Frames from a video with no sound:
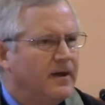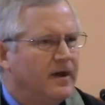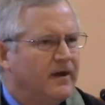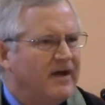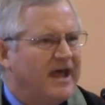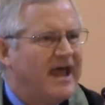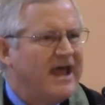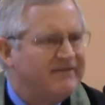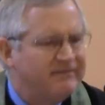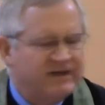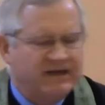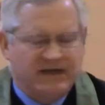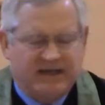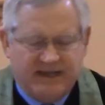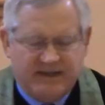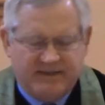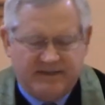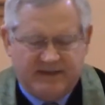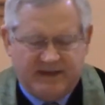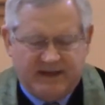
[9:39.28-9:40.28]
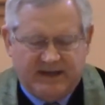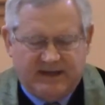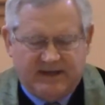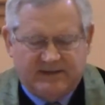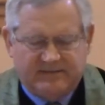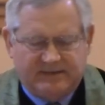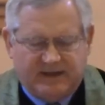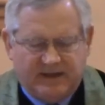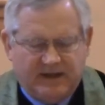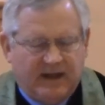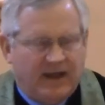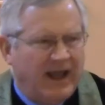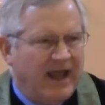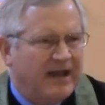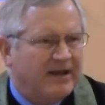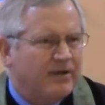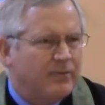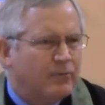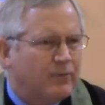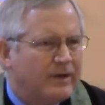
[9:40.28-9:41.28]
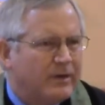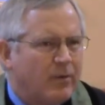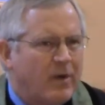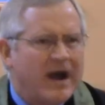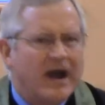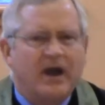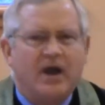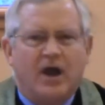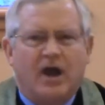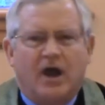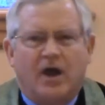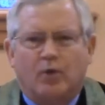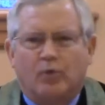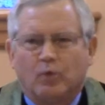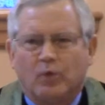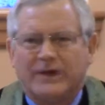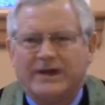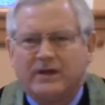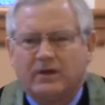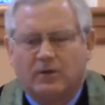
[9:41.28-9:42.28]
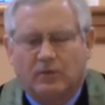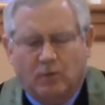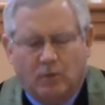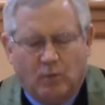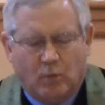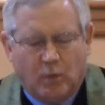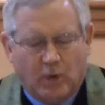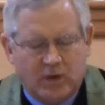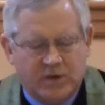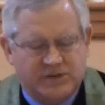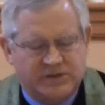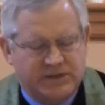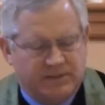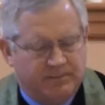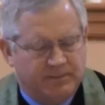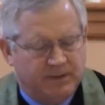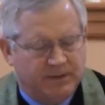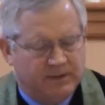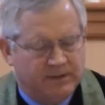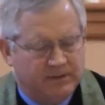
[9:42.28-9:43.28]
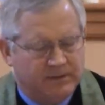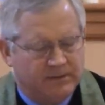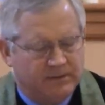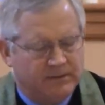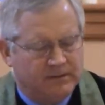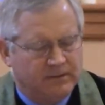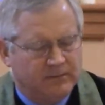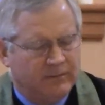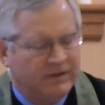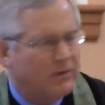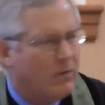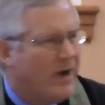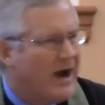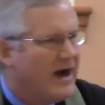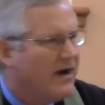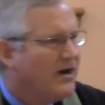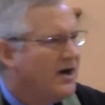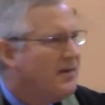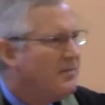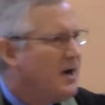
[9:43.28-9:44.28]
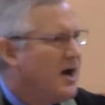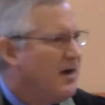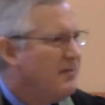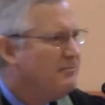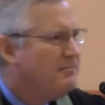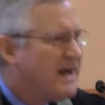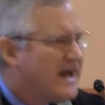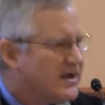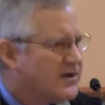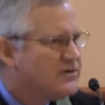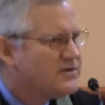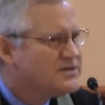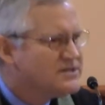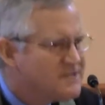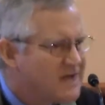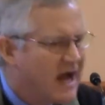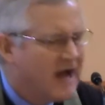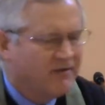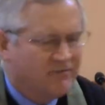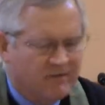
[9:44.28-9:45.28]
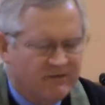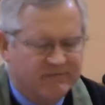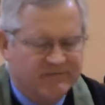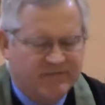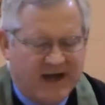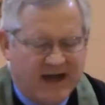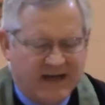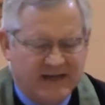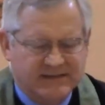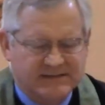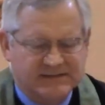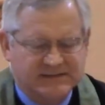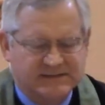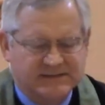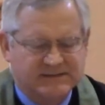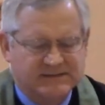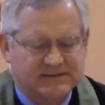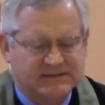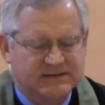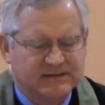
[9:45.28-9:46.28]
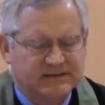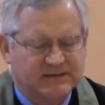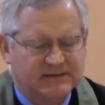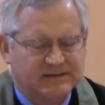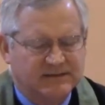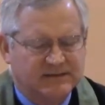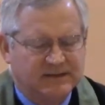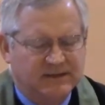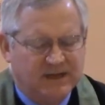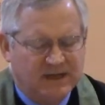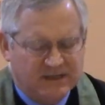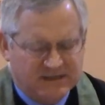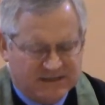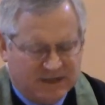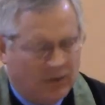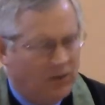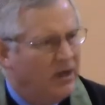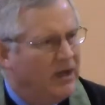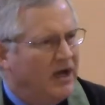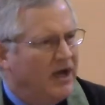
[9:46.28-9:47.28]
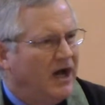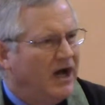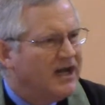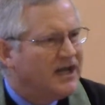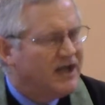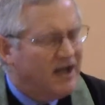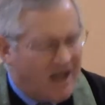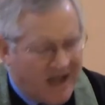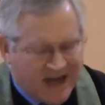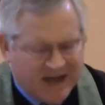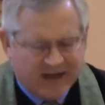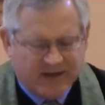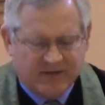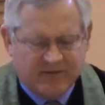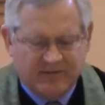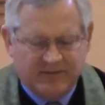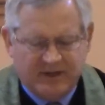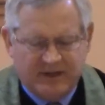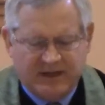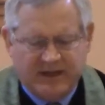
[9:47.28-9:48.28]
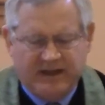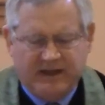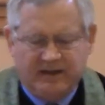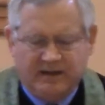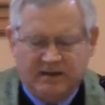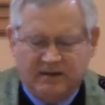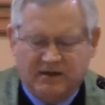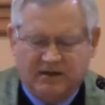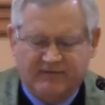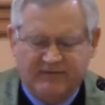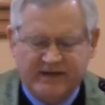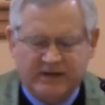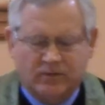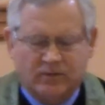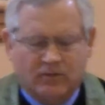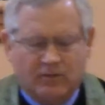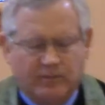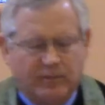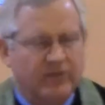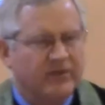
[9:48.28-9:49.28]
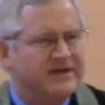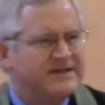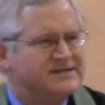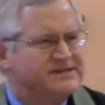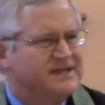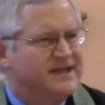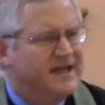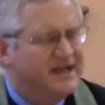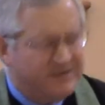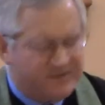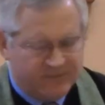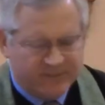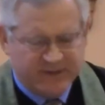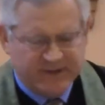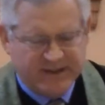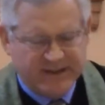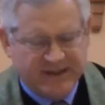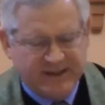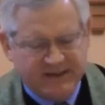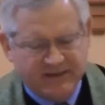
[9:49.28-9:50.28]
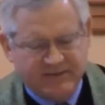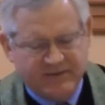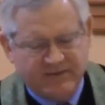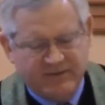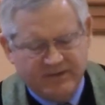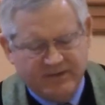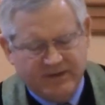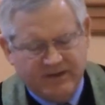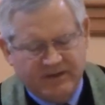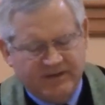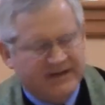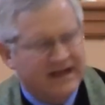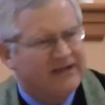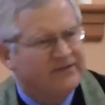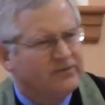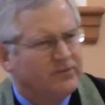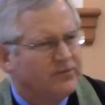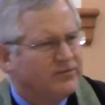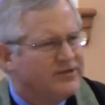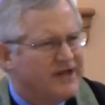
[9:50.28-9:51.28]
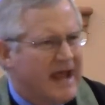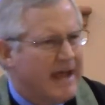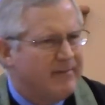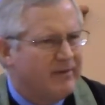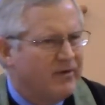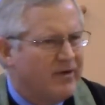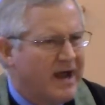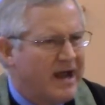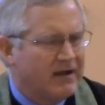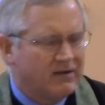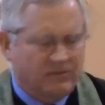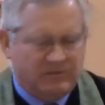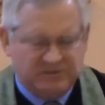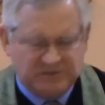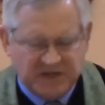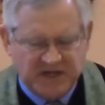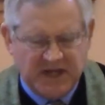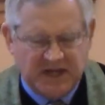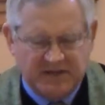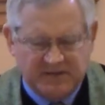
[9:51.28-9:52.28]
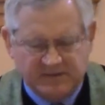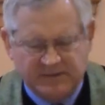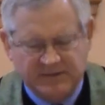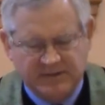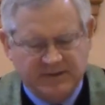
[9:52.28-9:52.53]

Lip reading: heavenly things and require a real worship, require a better sacrifice? So unlike the Levitical priest's entry into the desert tabernacle tent